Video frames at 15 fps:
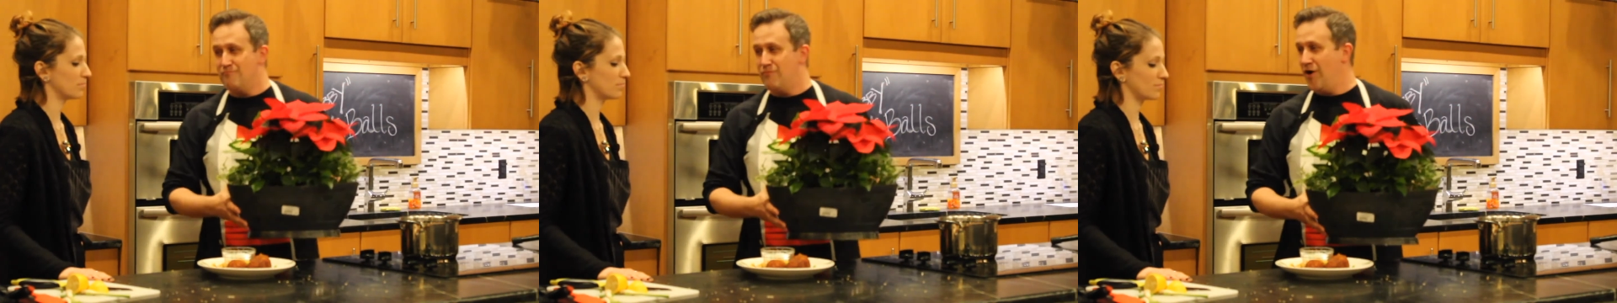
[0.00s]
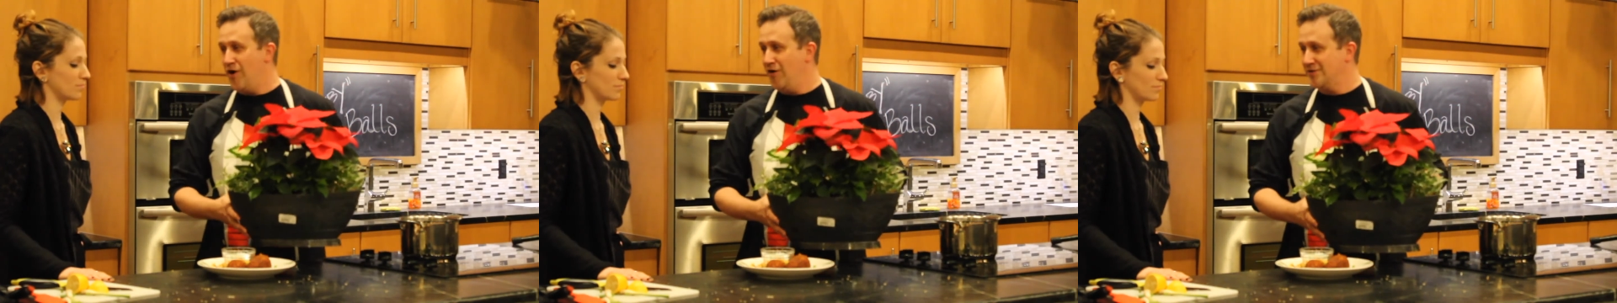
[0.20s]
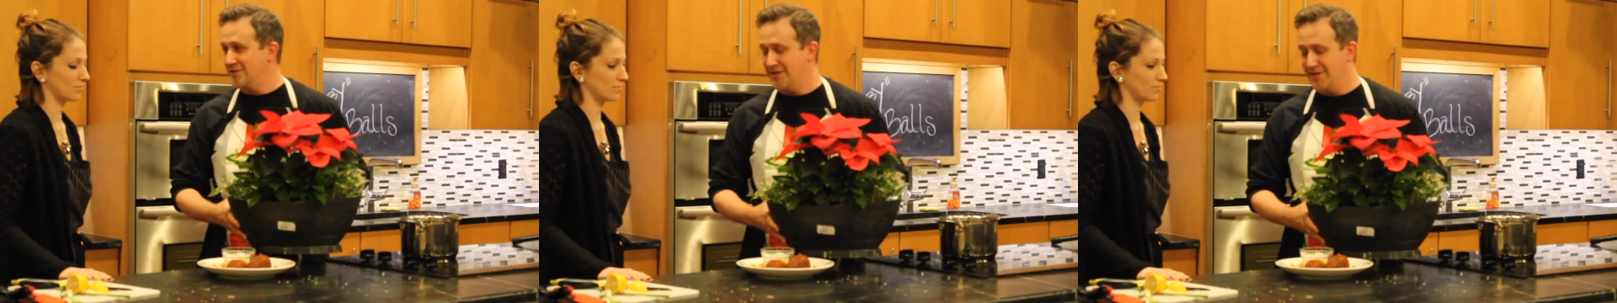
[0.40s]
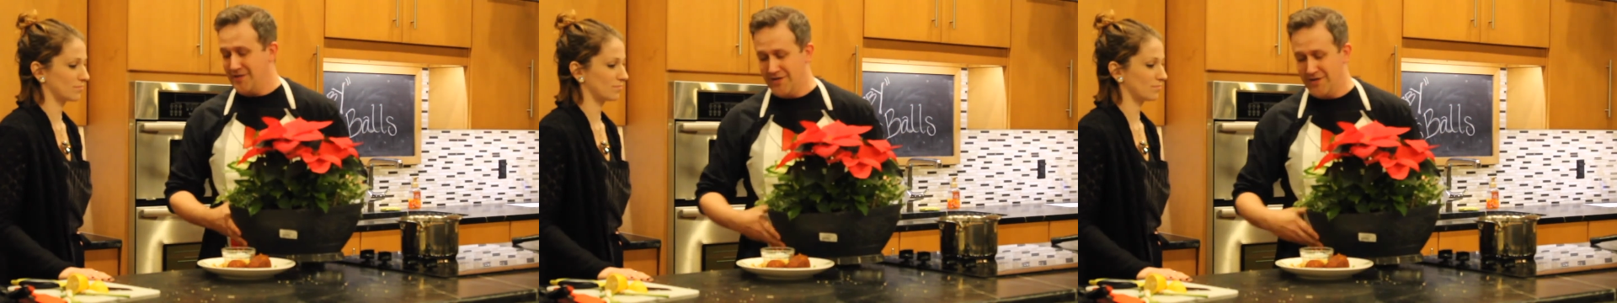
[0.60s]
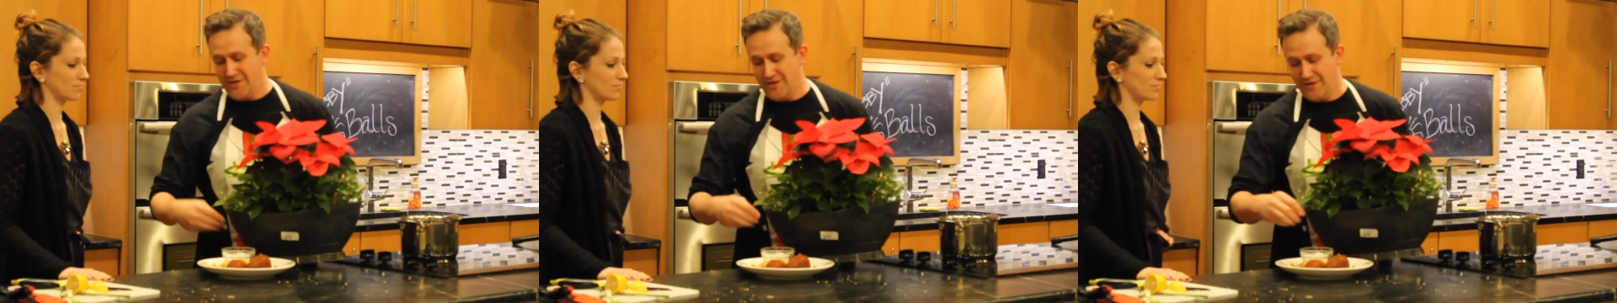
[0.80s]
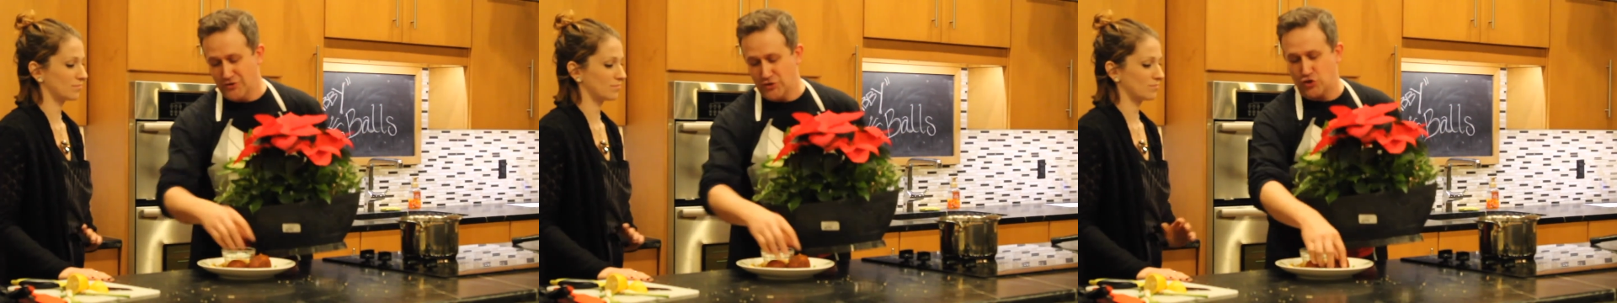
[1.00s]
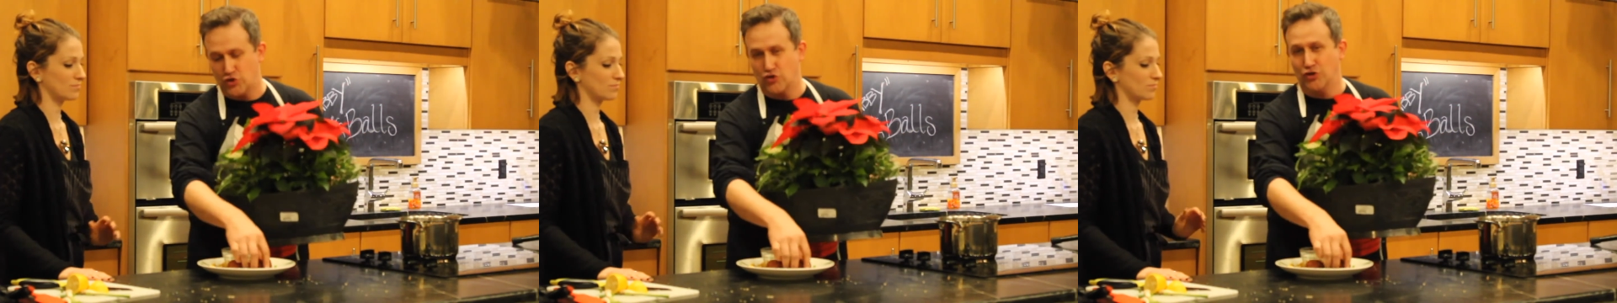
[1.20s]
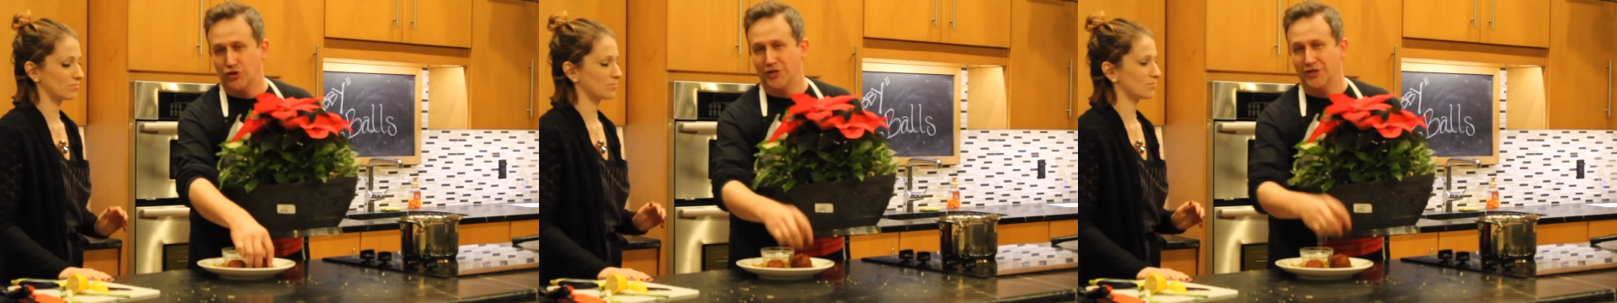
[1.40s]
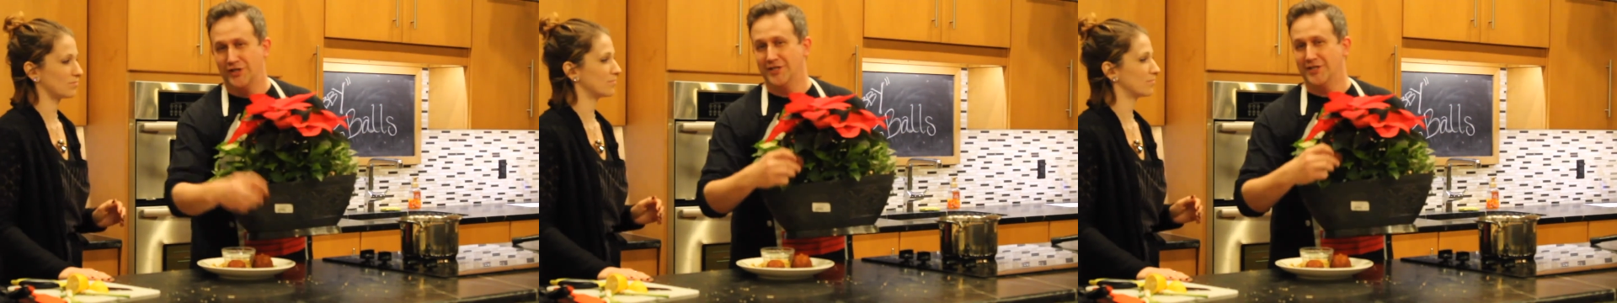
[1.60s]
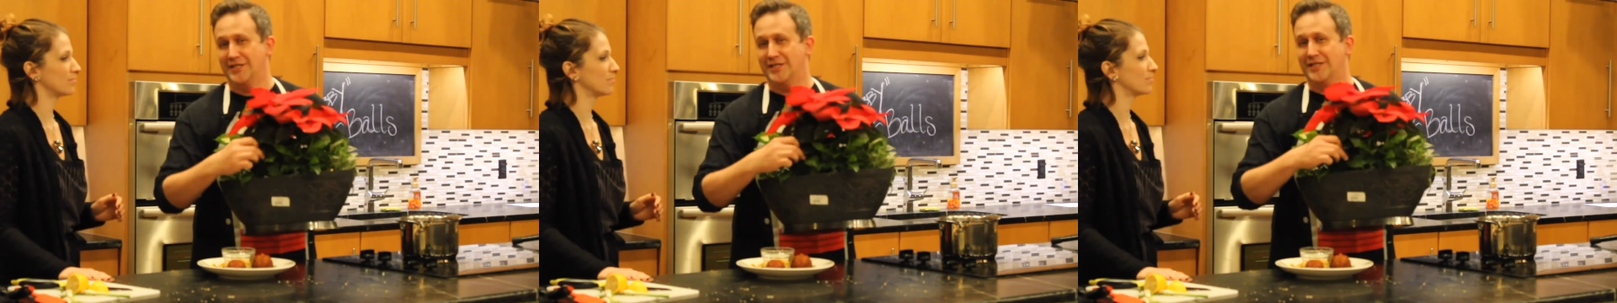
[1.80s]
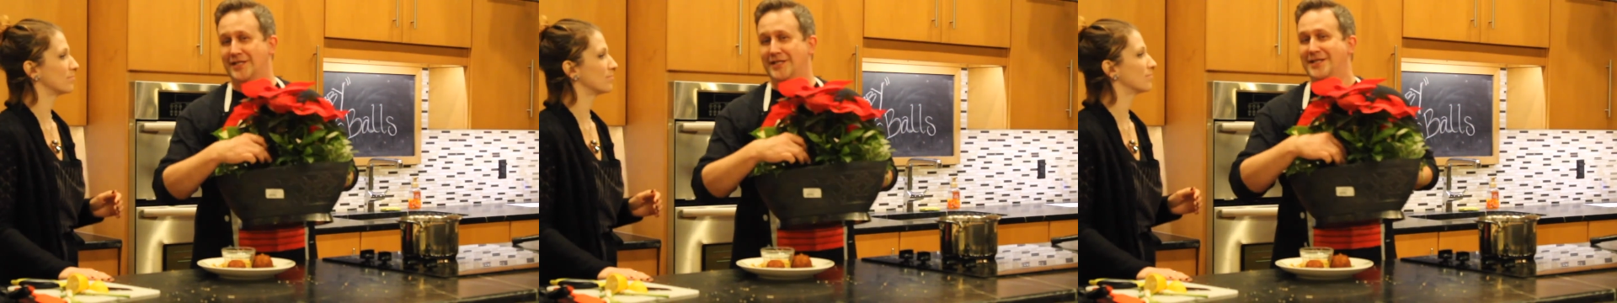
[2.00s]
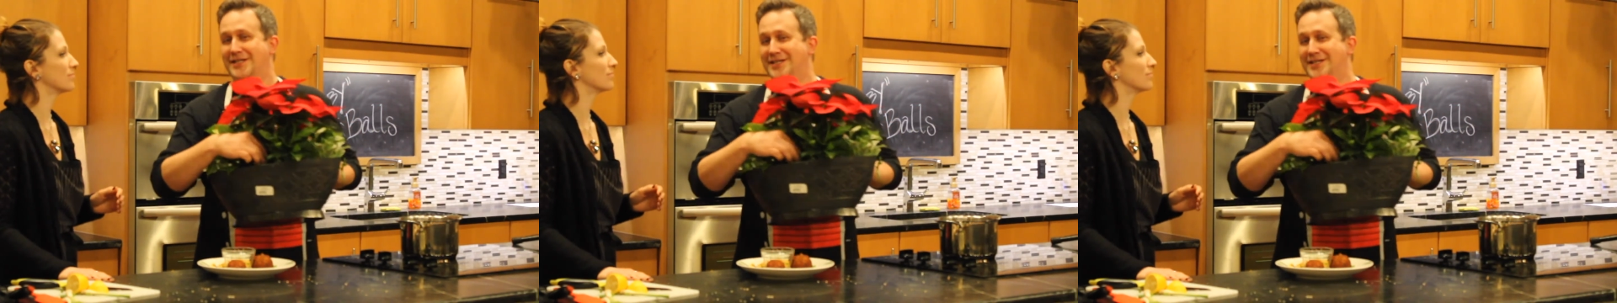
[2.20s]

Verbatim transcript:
Speaker 1: balls in a tree.